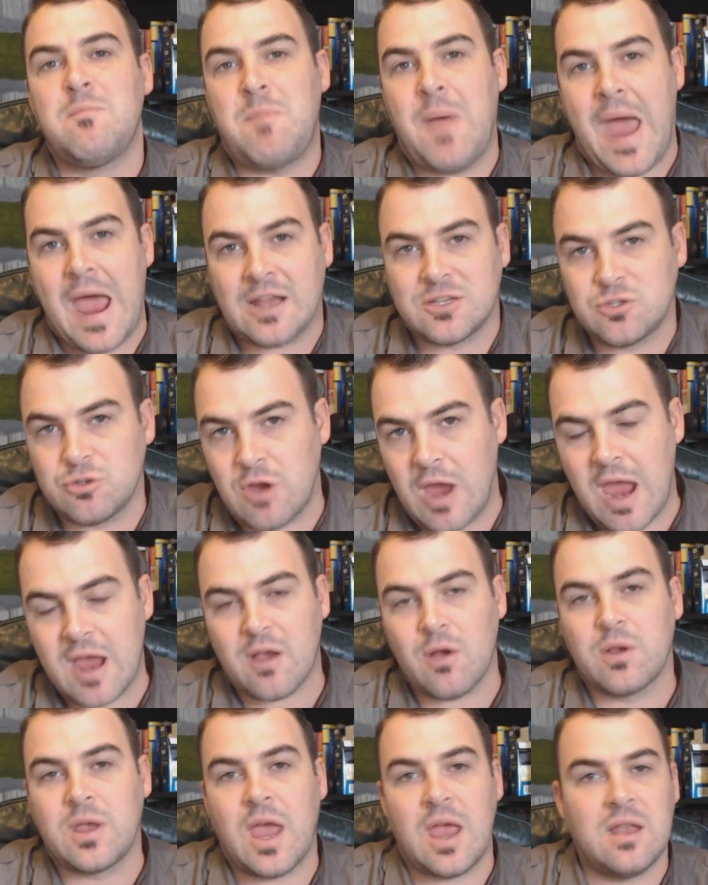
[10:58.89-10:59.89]

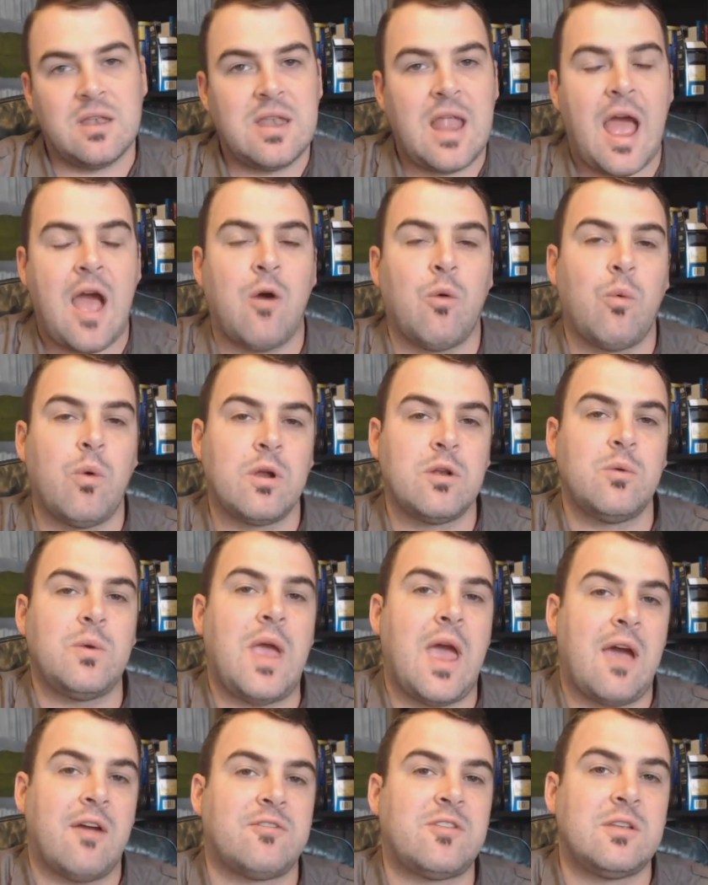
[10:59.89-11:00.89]
Backtrack. Okay, now what do
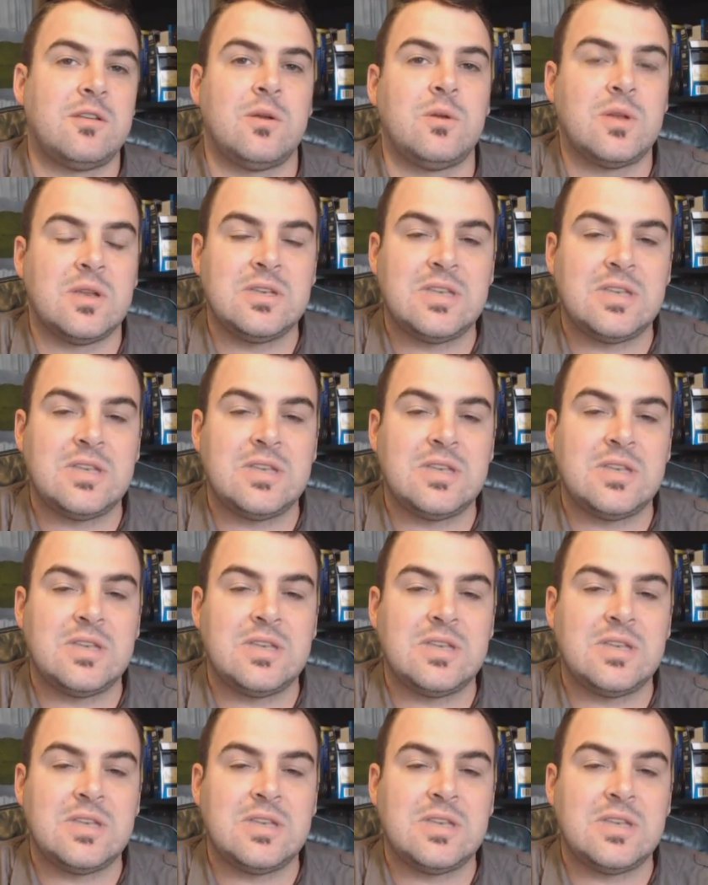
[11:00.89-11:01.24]
we have to do